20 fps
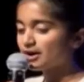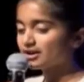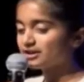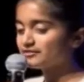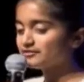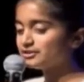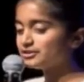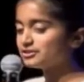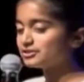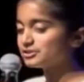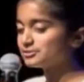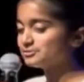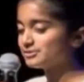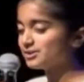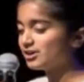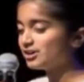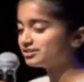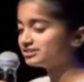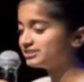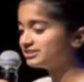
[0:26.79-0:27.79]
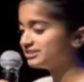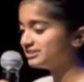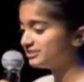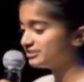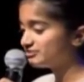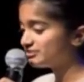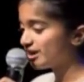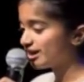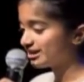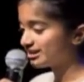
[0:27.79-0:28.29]
of a group called the Little
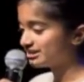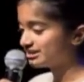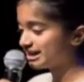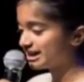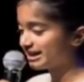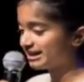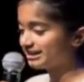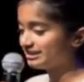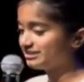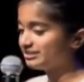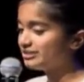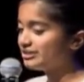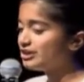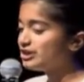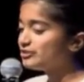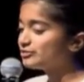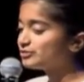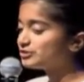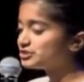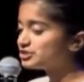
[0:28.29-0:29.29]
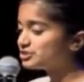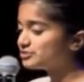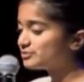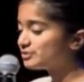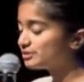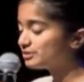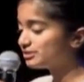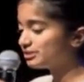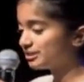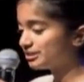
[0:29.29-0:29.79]
Rock Nine, which you
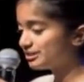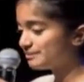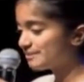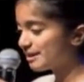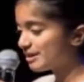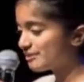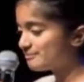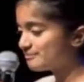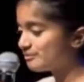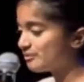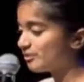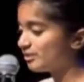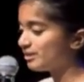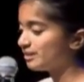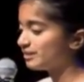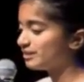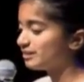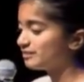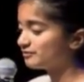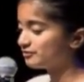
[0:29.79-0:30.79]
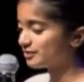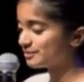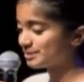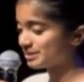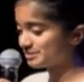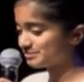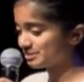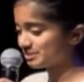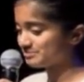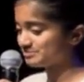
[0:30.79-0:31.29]
will learn about more from
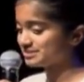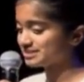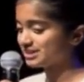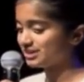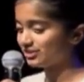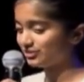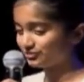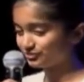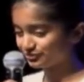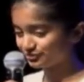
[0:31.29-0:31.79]
him himself.